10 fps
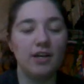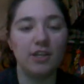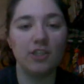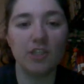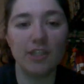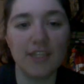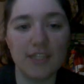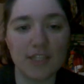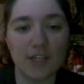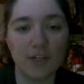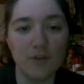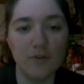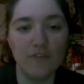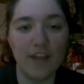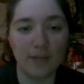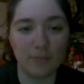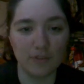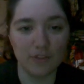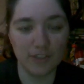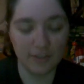Undulates are hooved
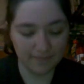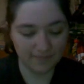animals.